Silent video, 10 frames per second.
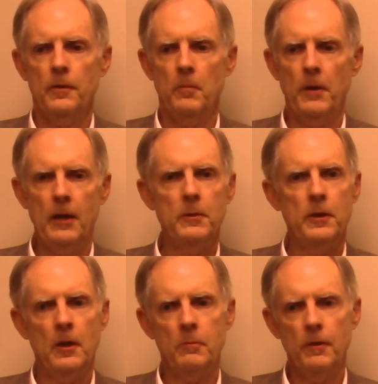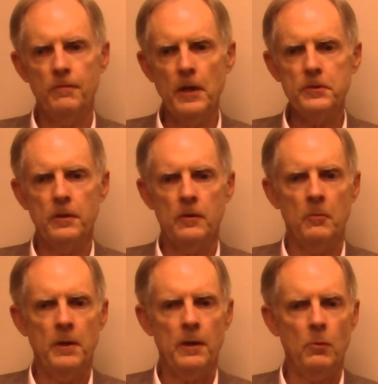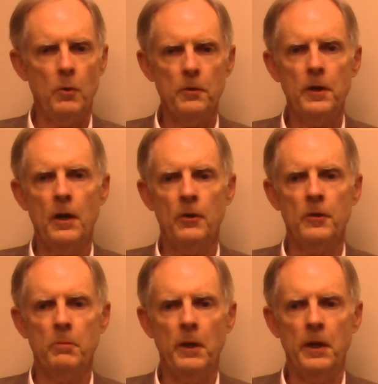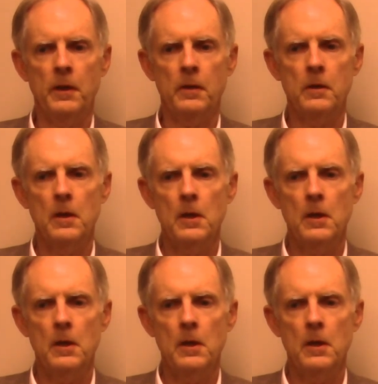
the baby can be fussy no matter where they are on the planet.